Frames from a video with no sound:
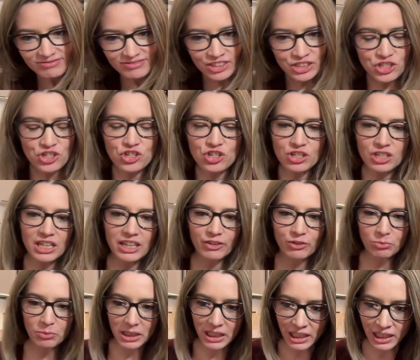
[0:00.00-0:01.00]
You should give
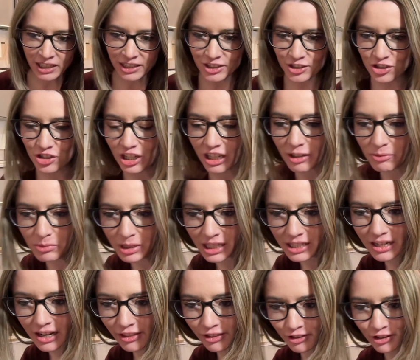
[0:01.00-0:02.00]
me
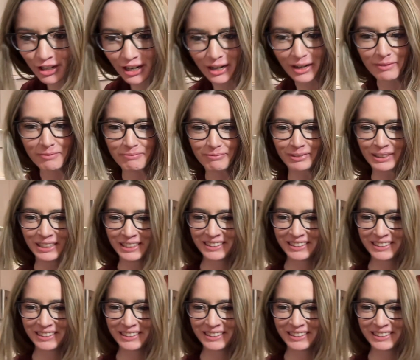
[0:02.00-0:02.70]
another name.